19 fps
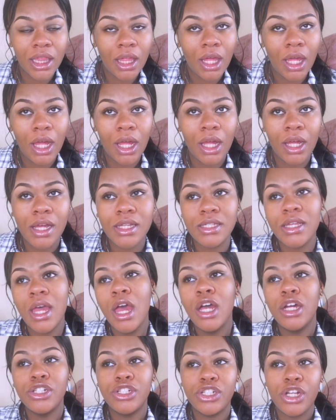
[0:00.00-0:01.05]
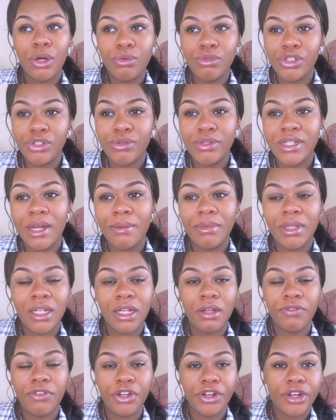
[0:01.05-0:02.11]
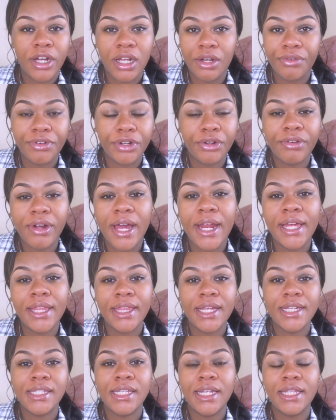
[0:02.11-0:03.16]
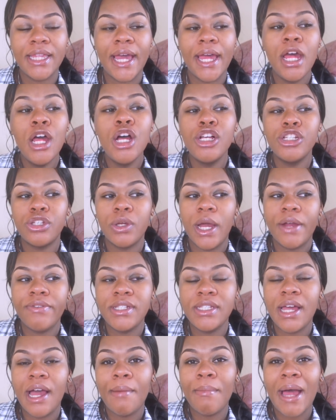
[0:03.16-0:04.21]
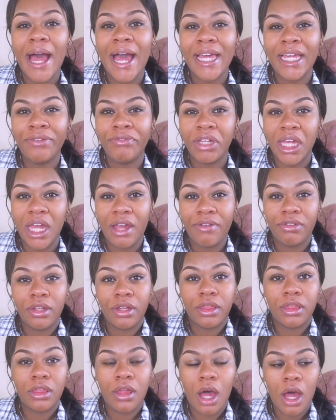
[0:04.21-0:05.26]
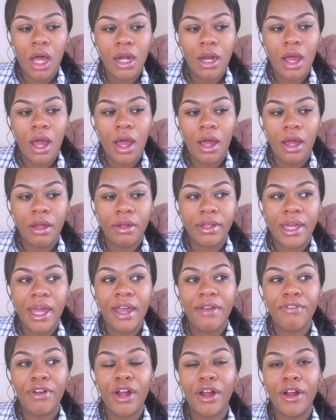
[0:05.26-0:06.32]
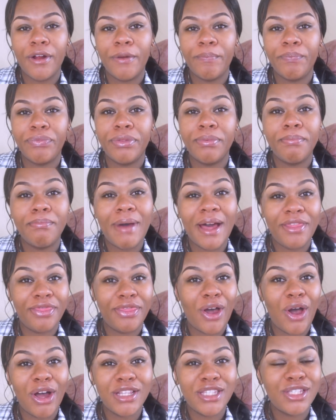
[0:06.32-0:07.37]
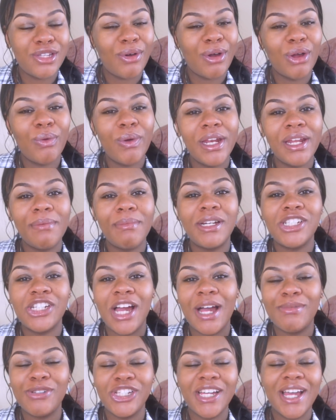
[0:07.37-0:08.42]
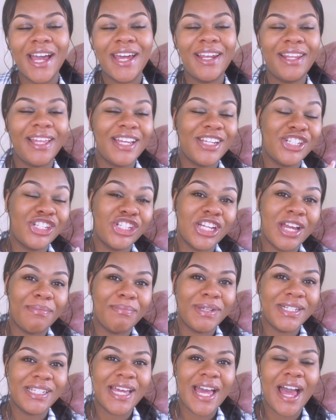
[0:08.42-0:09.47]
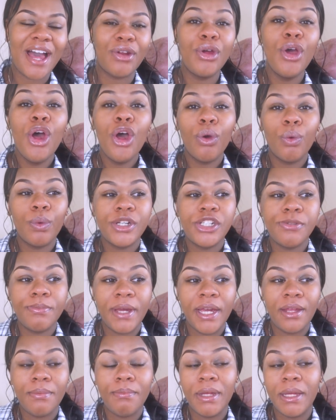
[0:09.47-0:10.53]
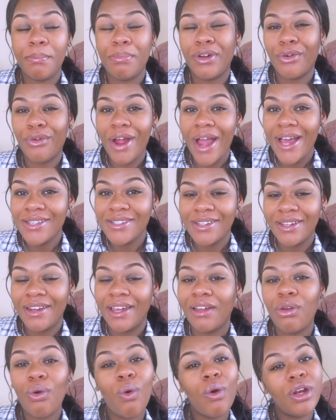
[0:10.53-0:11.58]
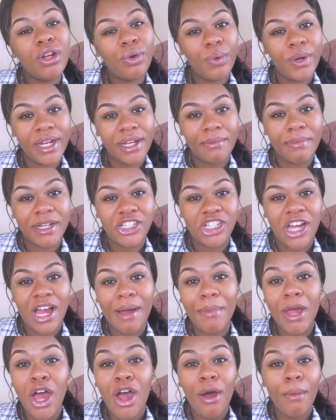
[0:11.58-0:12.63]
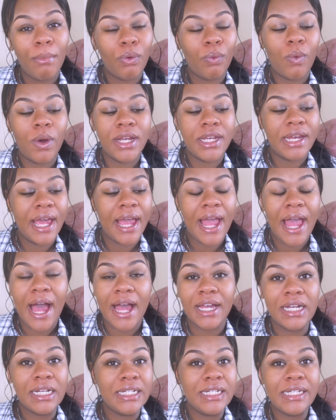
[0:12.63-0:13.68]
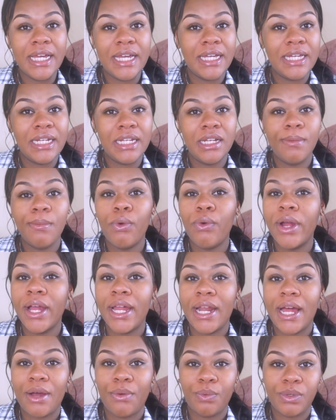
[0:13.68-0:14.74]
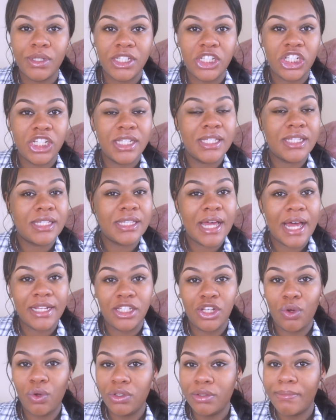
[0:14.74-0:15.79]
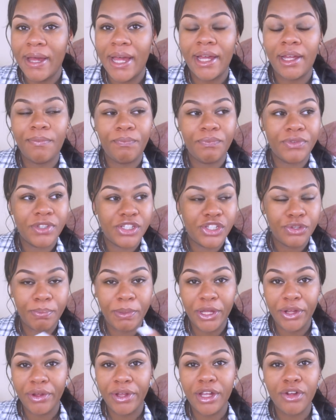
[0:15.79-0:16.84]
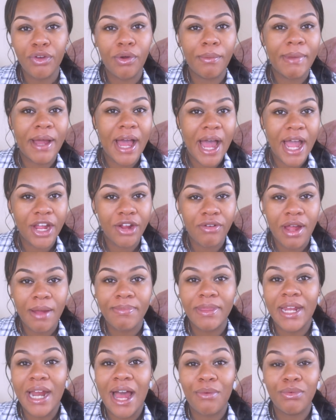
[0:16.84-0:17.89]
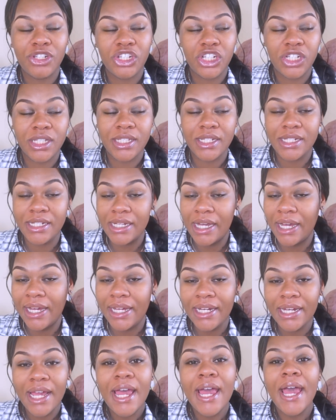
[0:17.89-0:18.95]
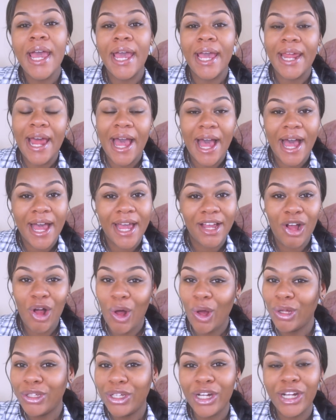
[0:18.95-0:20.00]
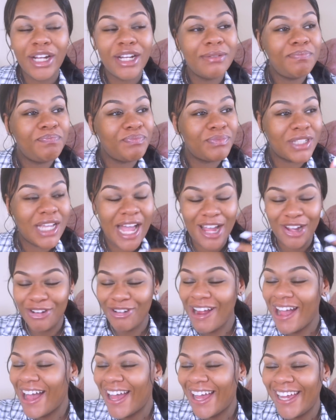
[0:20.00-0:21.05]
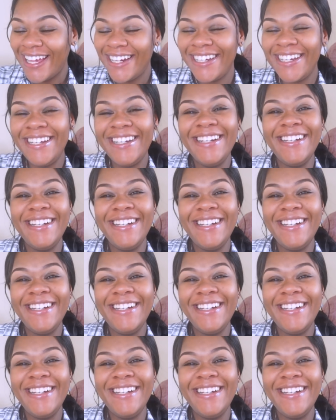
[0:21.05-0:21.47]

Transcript: things don't do something if you're going to regret it things like that so every time i even gave the thought uh, gave her my thoughts on quitting my job she kind of like shut me down which made me procrastinate on quitting my job but one day i couldn't take it anymore and i was just i told my superior or my higher up that i was just done and i called her i cried